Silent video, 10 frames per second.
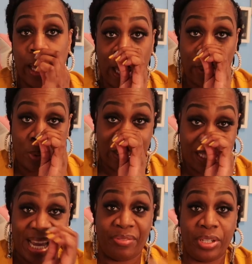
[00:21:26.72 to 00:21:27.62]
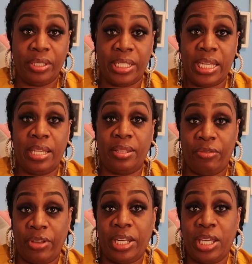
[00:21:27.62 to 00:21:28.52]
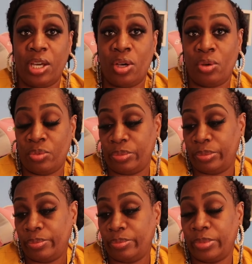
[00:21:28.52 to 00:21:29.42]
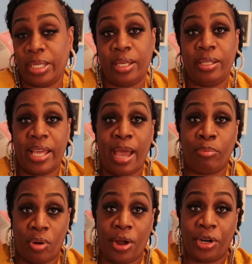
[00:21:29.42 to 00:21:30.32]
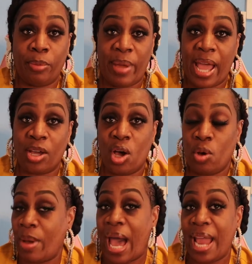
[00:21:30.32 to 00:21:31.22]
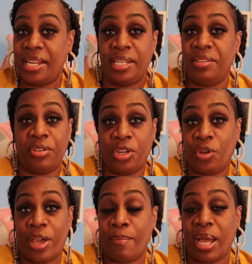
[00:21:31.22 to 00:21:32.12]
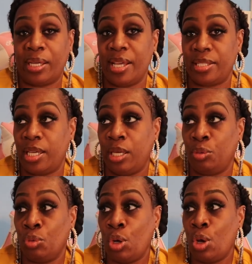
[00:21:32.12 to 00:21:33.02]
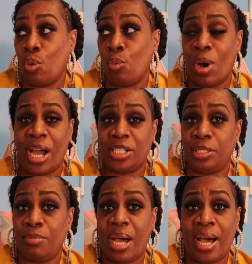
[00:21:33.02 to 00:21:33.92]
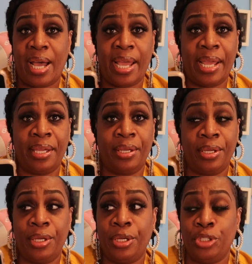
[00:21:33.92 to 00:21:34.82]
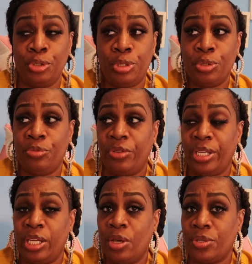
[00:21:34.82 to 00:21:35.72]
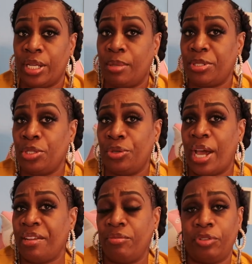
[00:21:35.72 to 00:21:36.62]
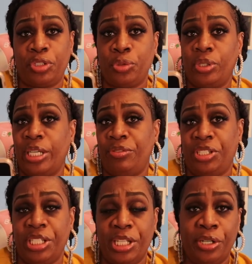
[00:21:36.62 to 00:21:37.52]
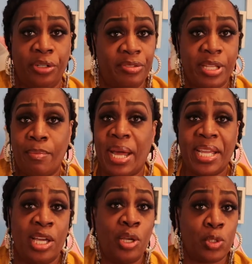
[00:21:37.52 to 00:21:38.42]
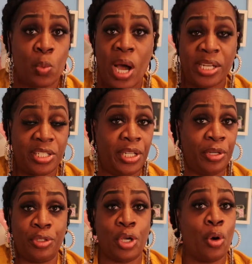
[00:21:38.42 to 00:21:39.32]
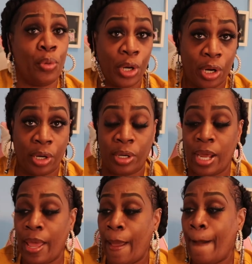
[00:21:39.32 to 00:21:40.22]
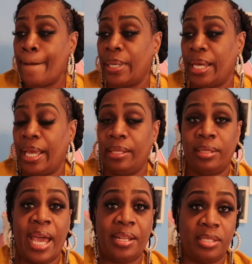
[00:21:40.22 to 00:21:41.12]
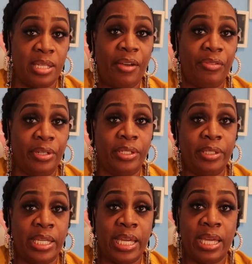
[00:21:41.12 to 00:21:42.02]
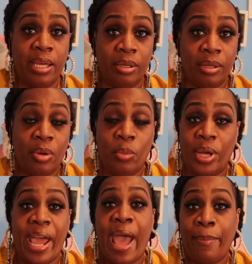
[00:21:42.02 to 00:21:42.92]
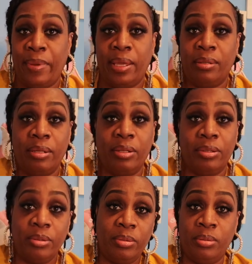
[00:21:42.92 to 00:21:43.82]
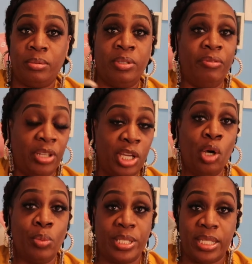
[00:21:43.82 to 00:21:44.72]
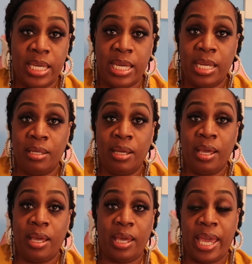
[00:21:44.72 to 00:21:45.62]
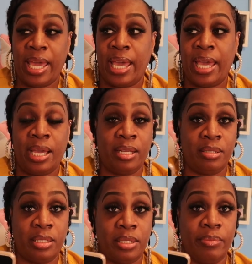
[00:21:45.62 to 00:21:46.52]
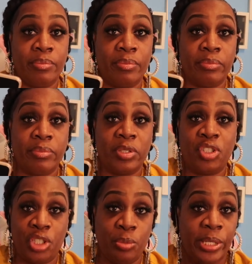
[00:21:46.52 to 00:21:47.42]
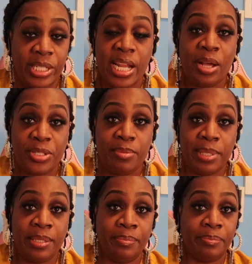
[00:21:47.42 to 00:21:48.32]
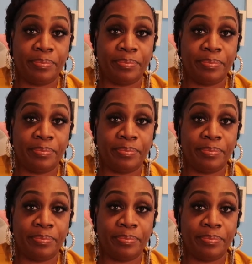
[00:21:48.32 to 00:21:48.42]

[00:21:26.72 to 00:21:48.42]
It was definitely the video that brought her back home. I didn't even know that my cousin watched my YouTube videos and I'm still not even for sure if she did or if somebody else watched it and told her. But that is definitely what happened. The video was seen and she reached out to me.